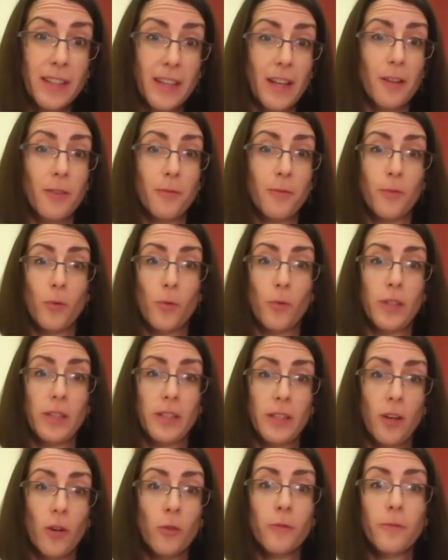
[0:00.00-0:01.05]
careful
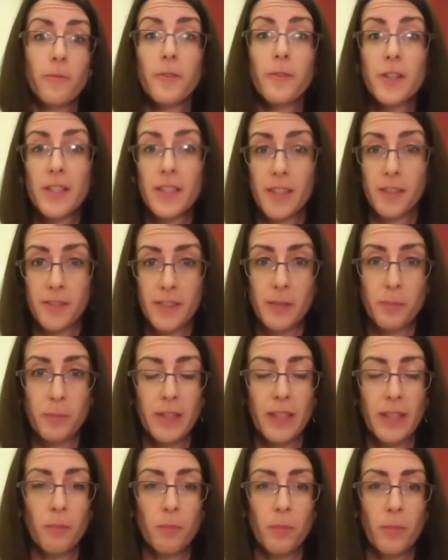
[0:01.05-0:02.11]
on 1st of
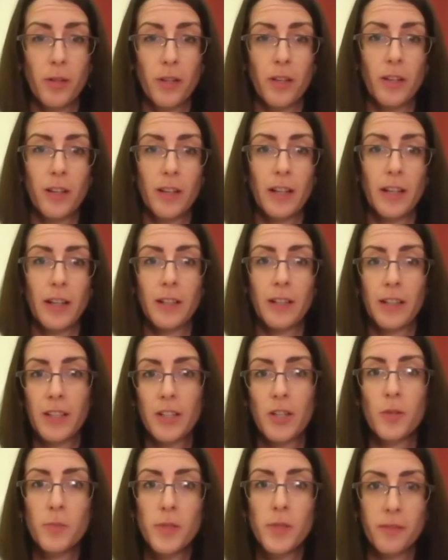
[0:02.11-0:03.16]
September in
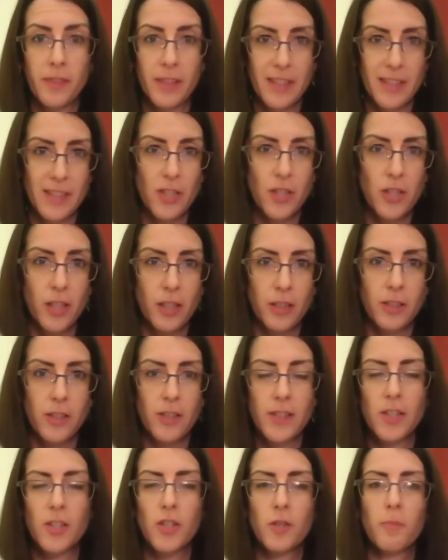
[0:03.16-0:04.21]
terms of
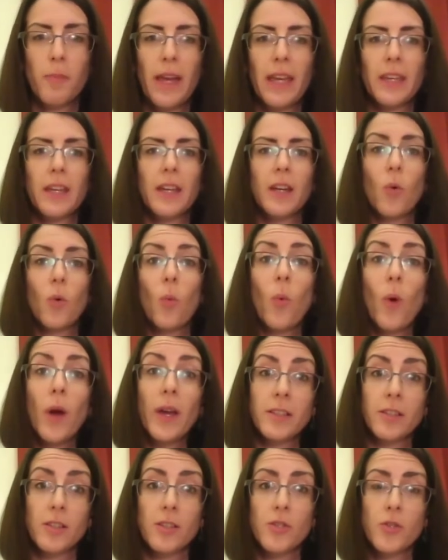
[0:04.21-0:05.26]
decision making
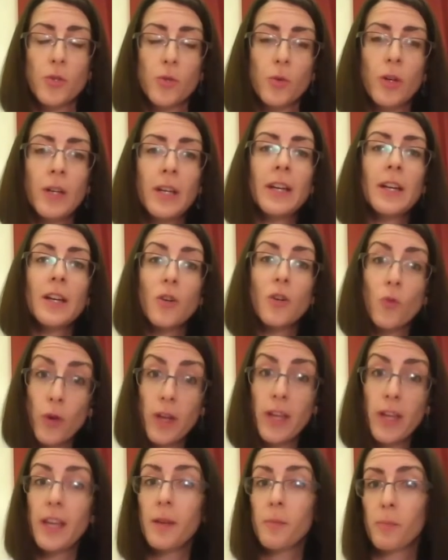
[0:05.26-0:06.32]
whether to
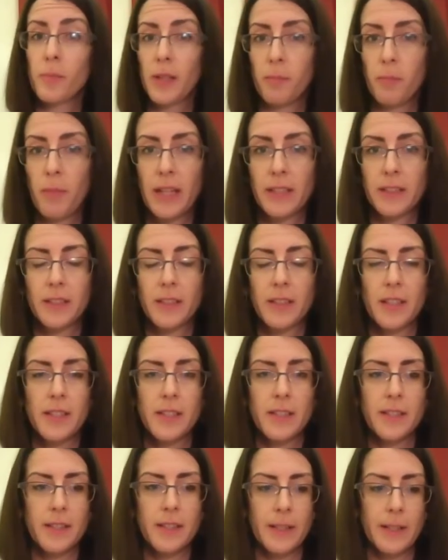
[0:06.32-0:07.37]
re-implement
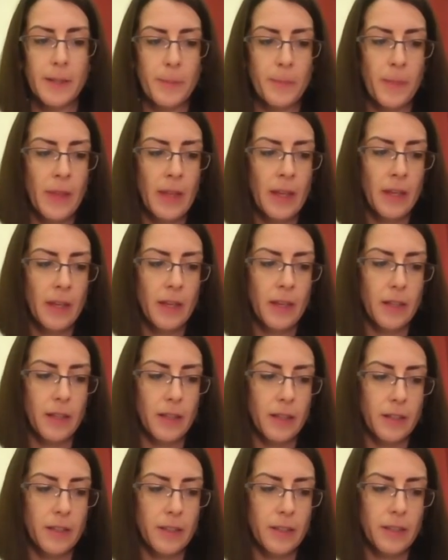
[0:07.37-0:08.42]
this
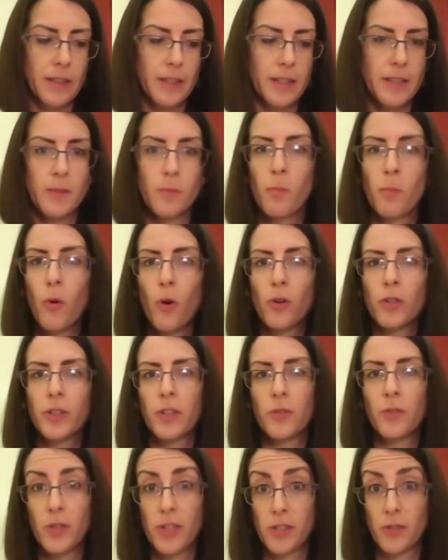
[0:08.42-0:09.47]
this
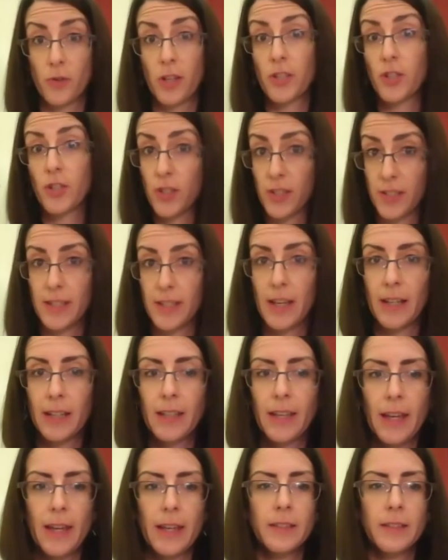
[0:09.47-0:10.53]
border restrictions
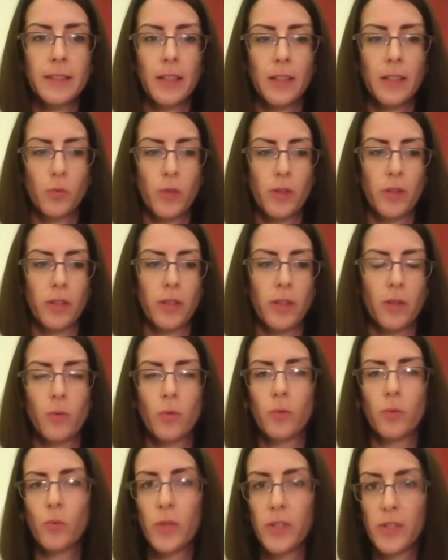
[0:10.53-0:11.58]
again that we
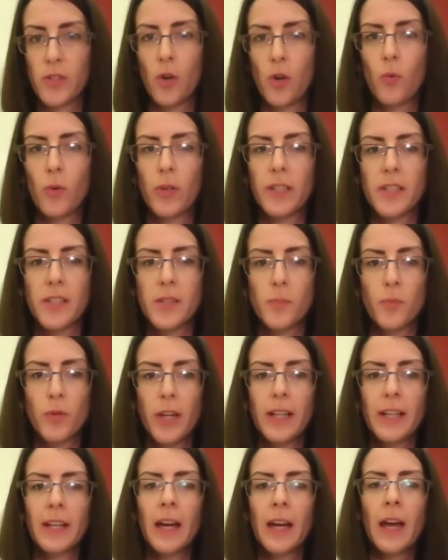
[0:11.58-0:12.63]
saw in the
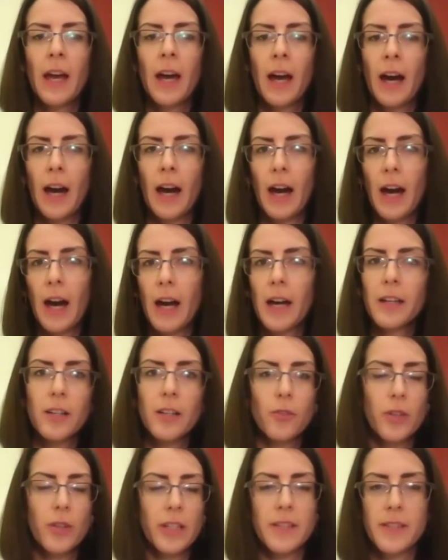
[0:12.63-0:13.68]
spring,
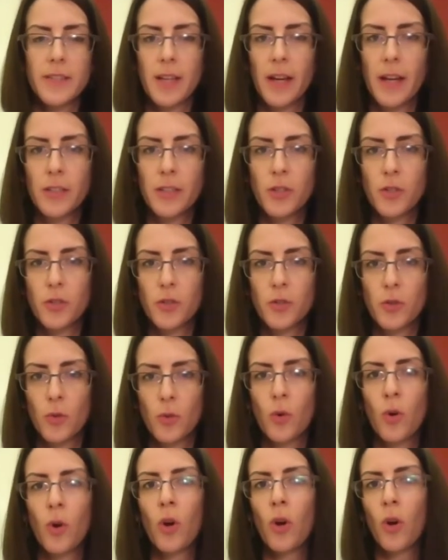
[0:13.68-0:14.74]
Hungary decided
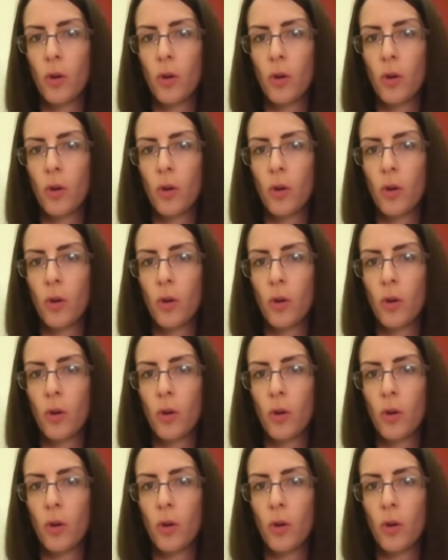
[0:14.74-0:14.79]
to,